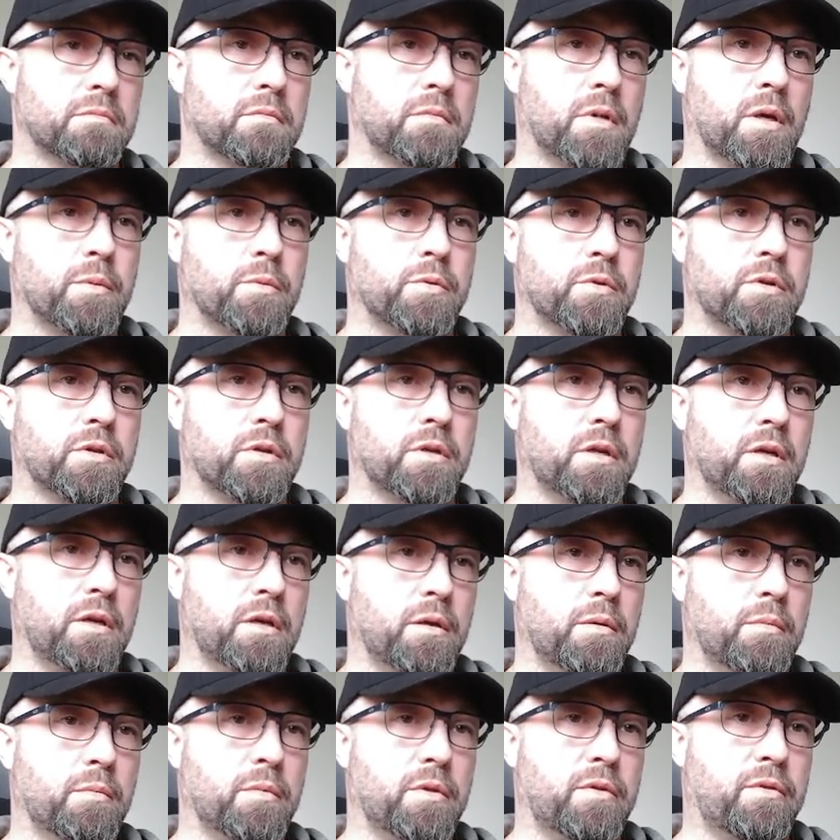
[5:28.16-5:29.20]
Publisher
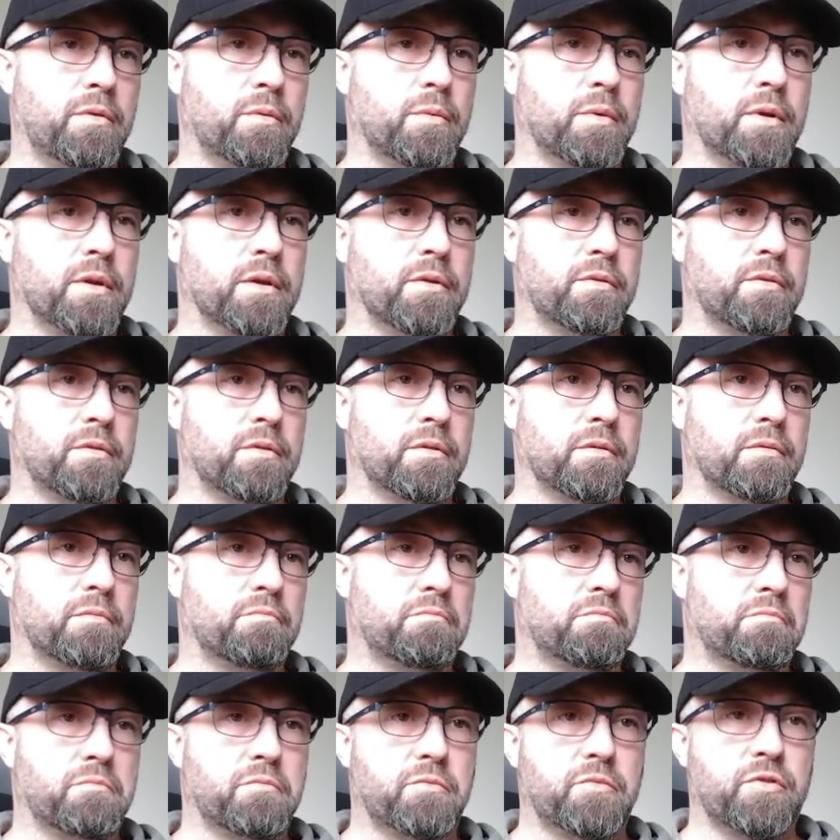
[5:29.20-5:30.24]
name. Let's see what else
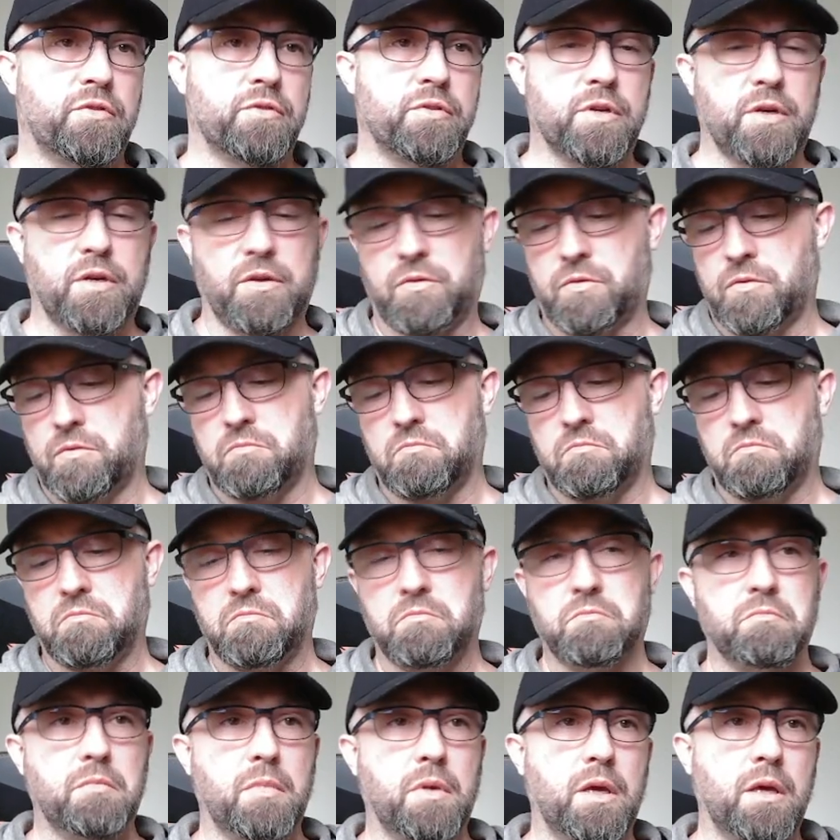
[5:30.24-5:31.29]
it suggests.
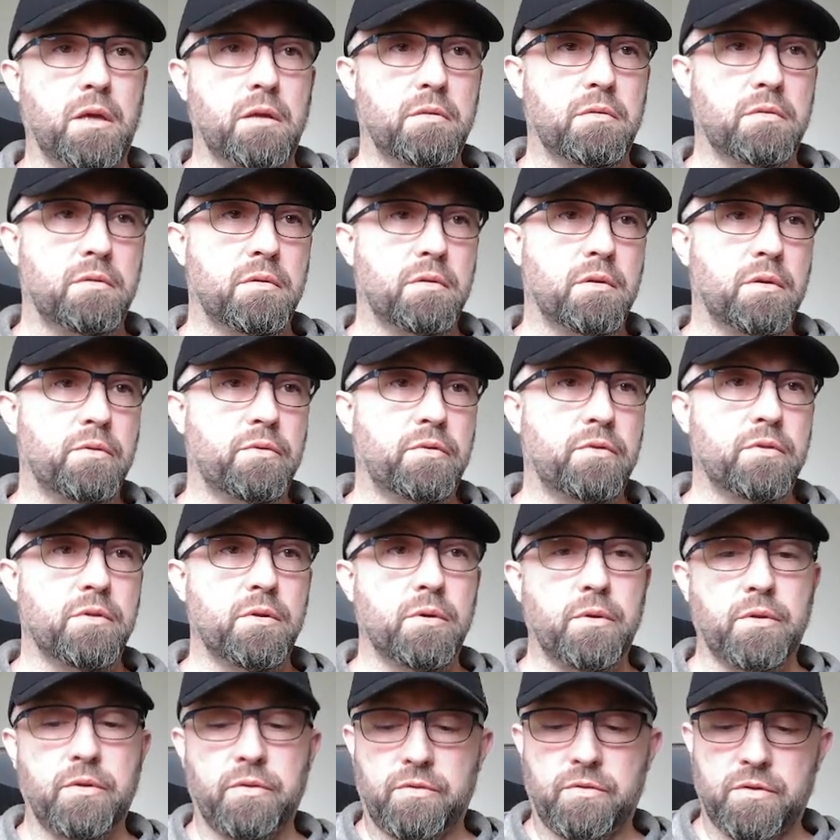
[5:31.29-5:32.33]

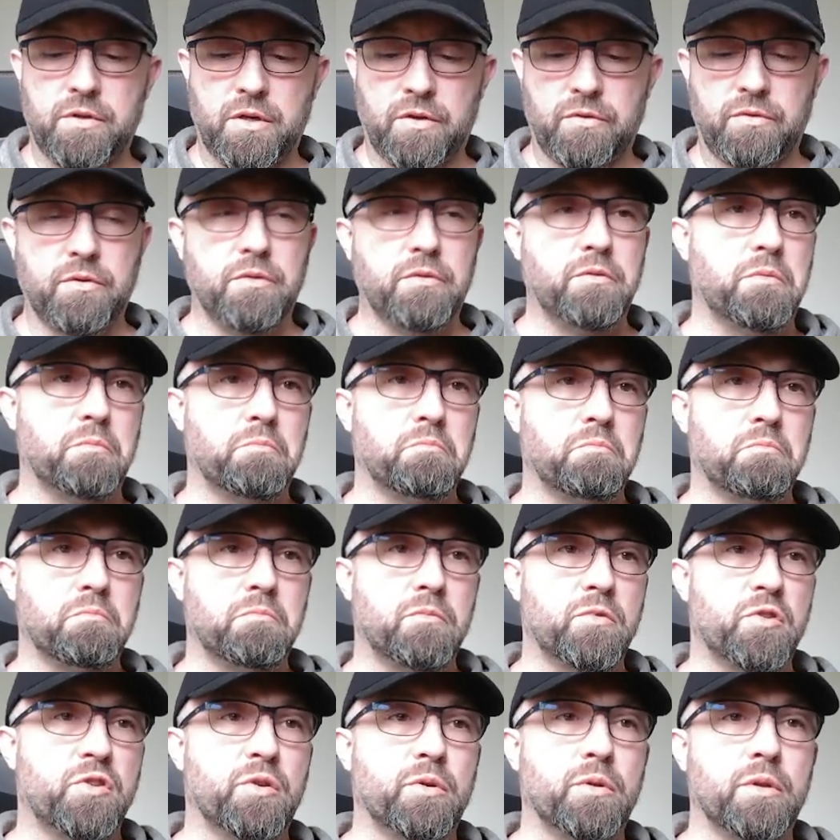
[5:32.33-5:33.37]
No other suggestions.
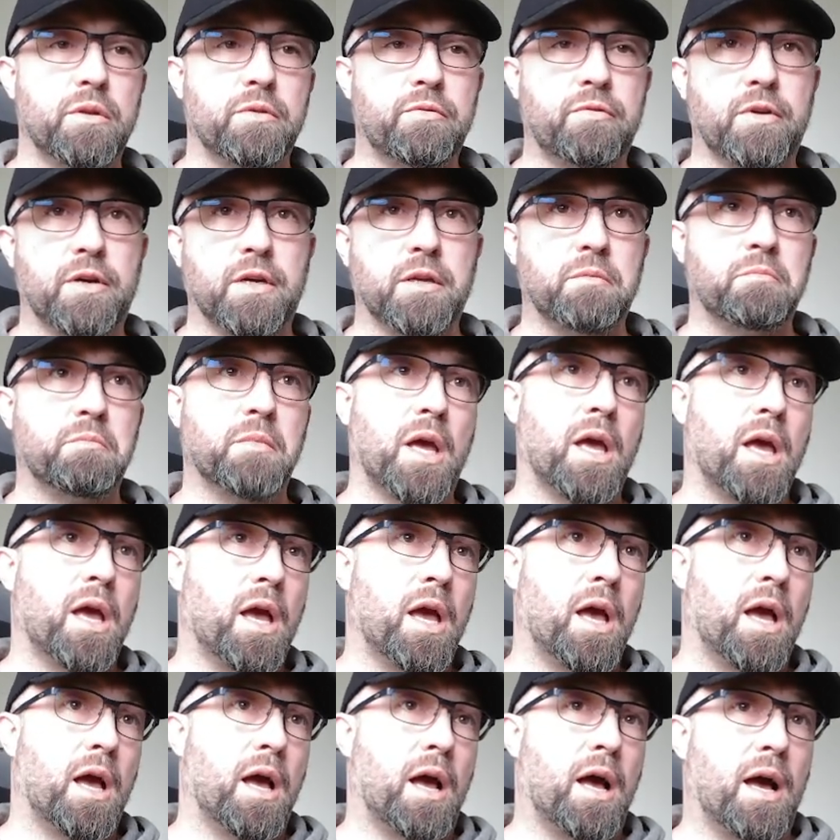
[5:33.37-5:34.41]
Totally fine.
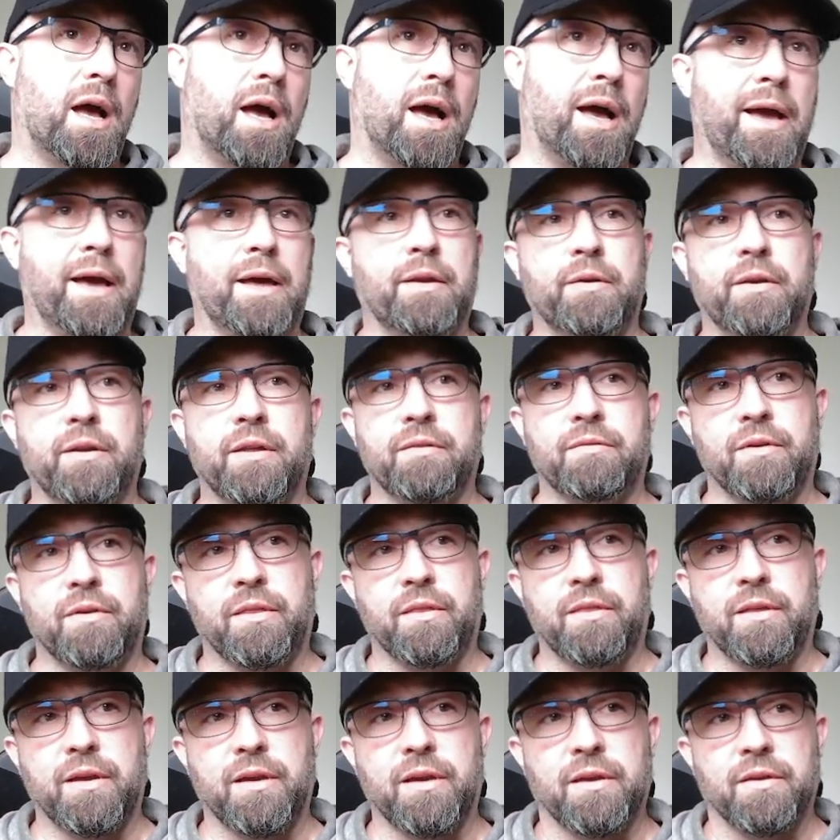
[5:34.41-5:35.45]
I don't have
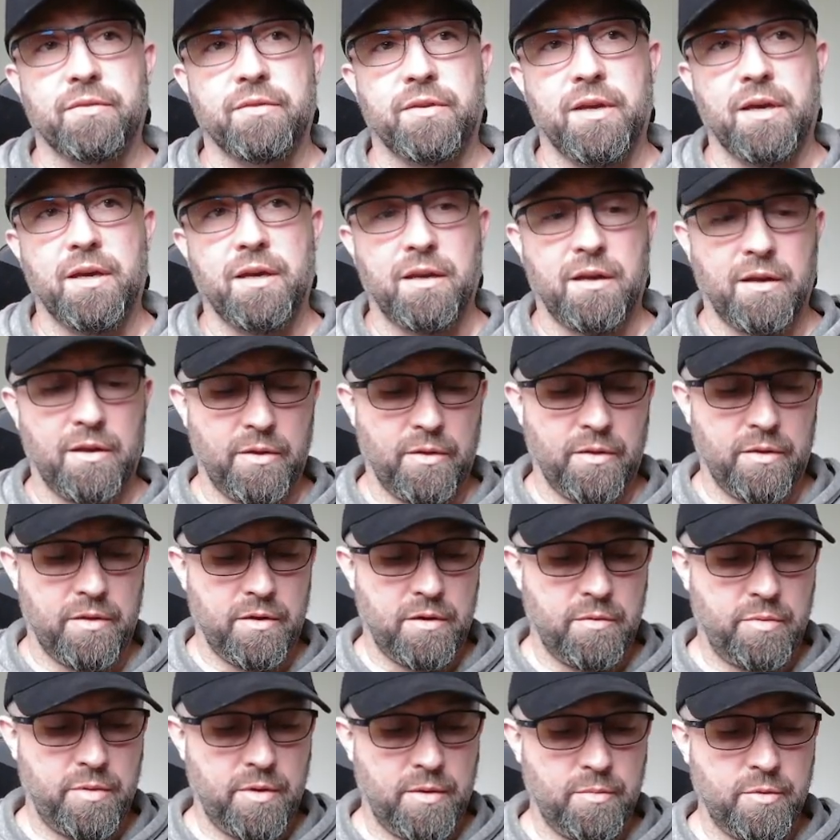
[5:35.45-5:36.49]
anything else to add other
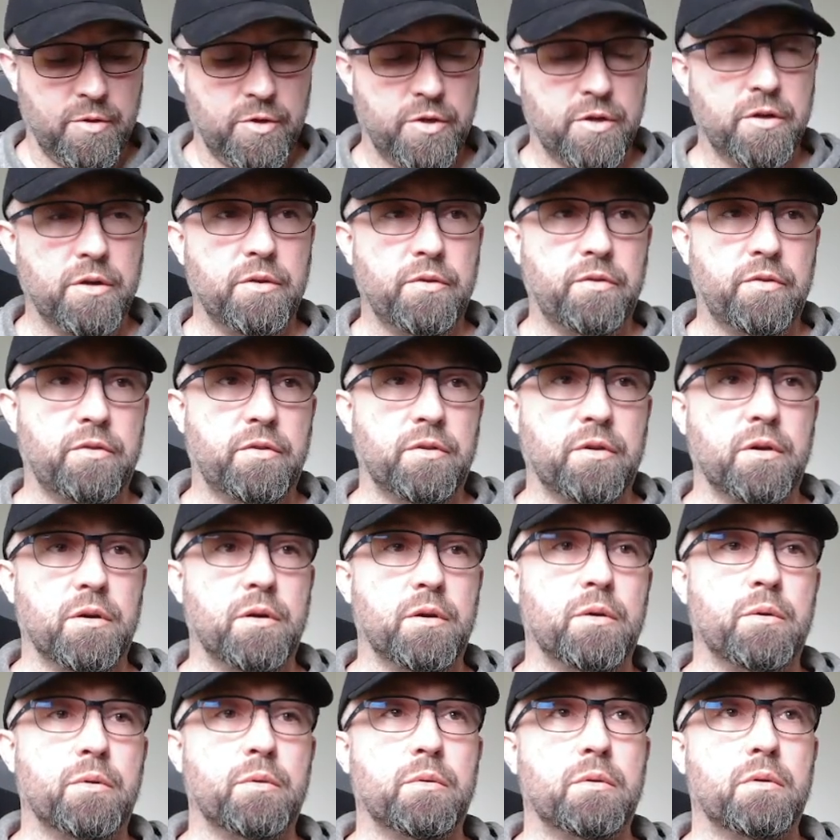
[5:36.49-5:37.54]
than a publisher,
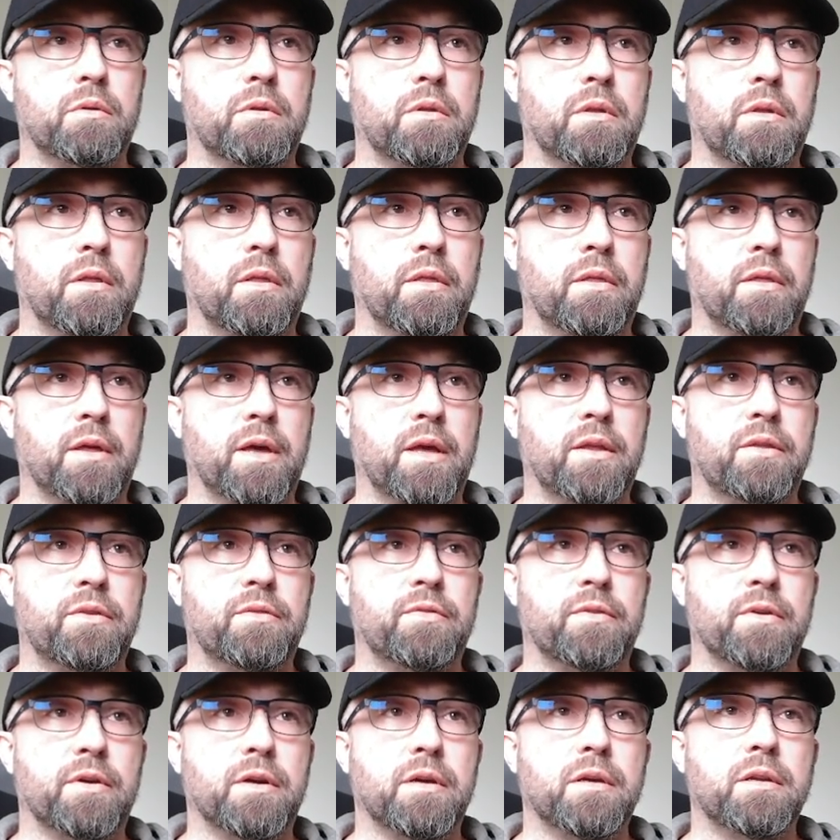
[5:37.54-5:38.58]
so that's
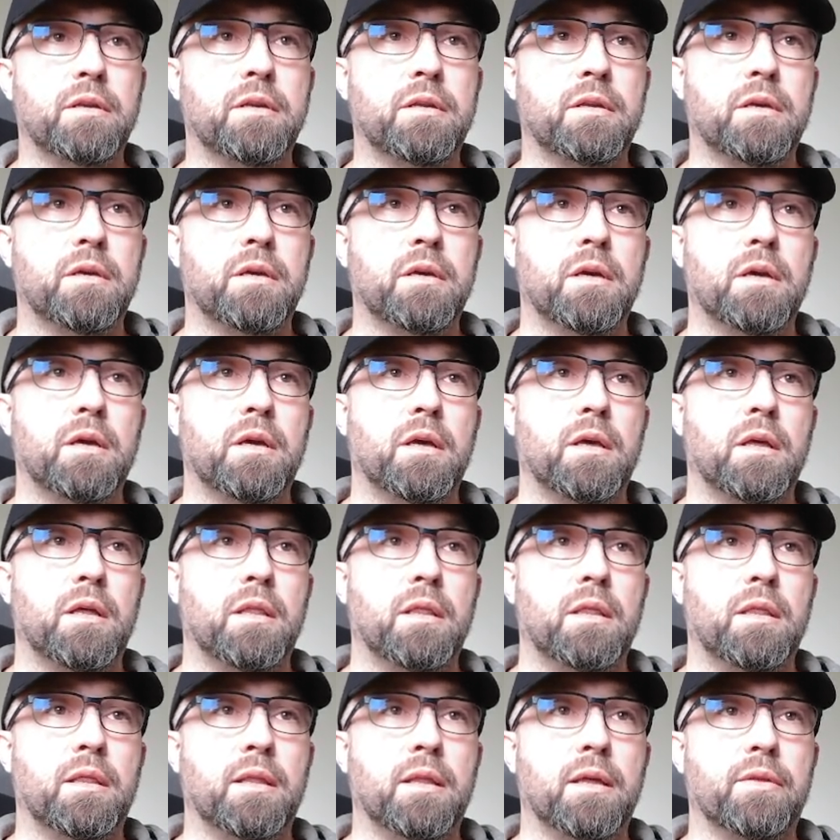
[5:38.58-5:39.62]
fine.
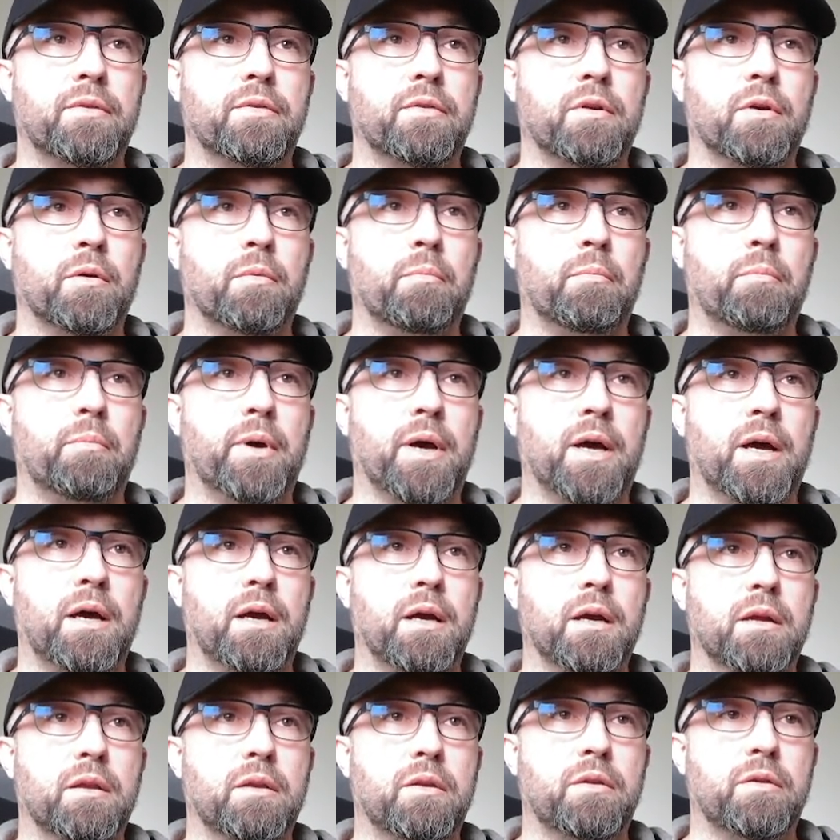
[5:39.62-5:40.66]
Let's come
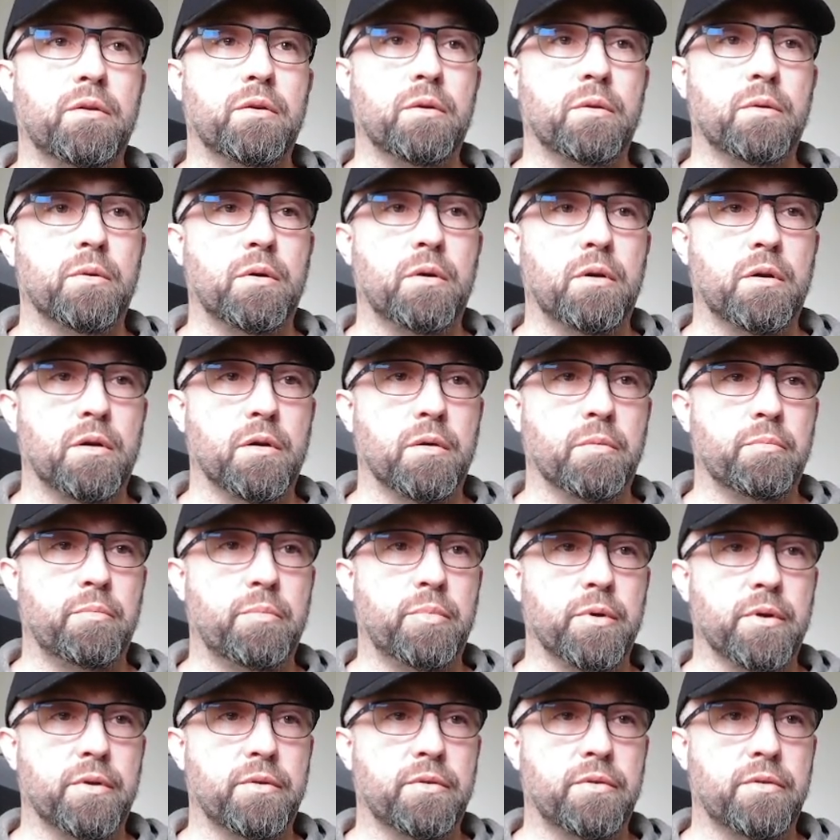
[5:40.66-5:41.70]
back to our
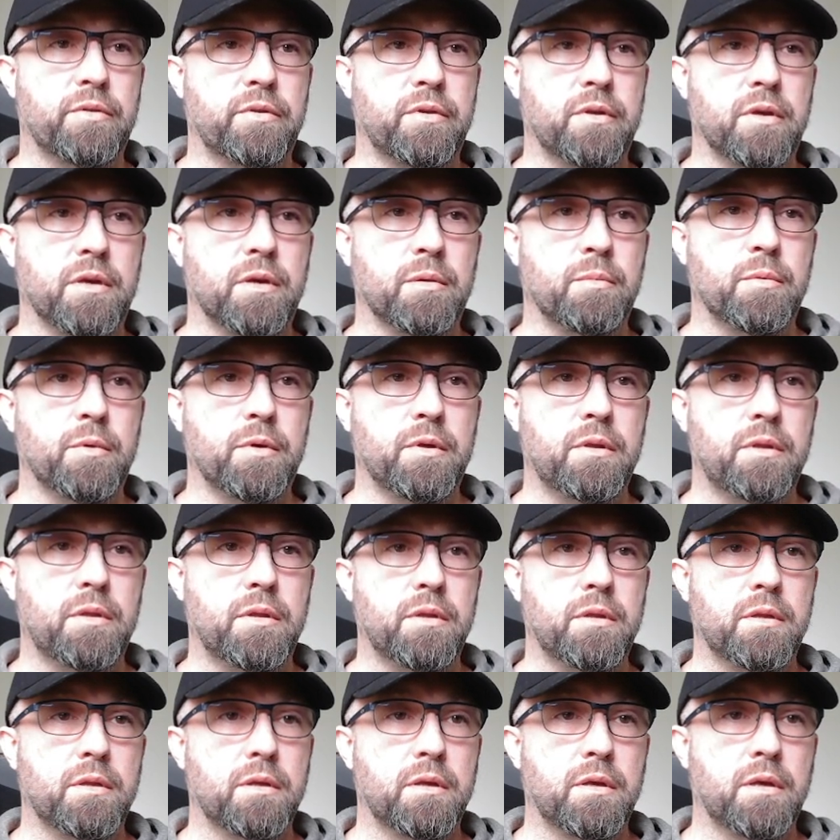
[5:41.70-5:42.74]
books table